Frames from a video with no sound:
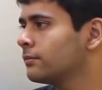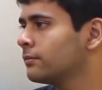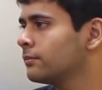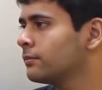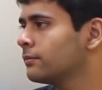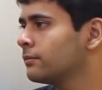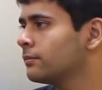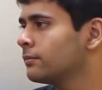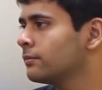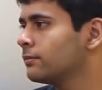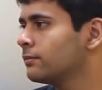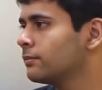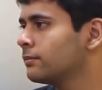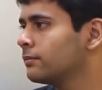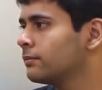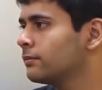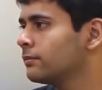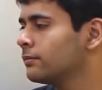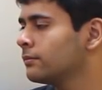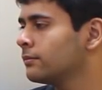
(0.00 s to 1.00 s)

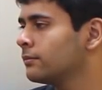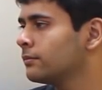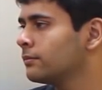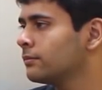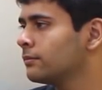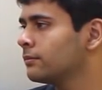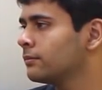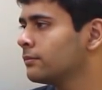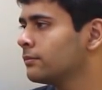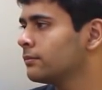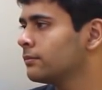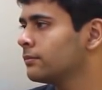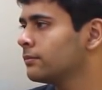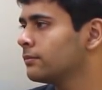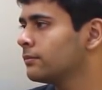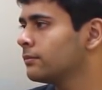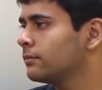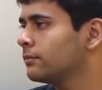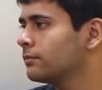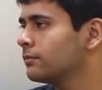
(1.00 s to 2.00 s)

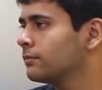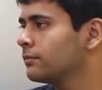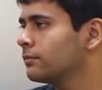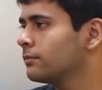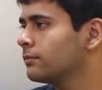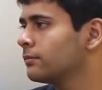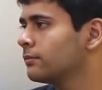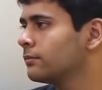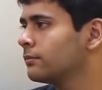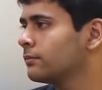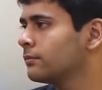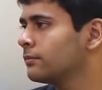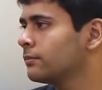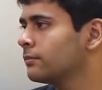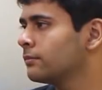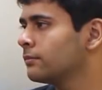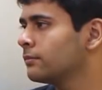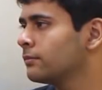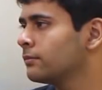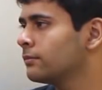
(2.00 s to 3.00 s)

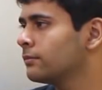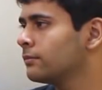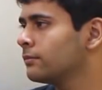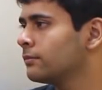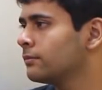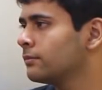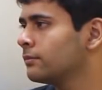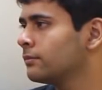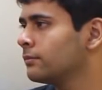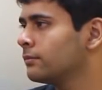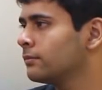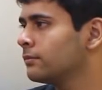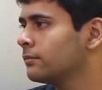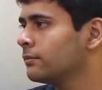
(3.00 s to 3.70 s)
[no speech]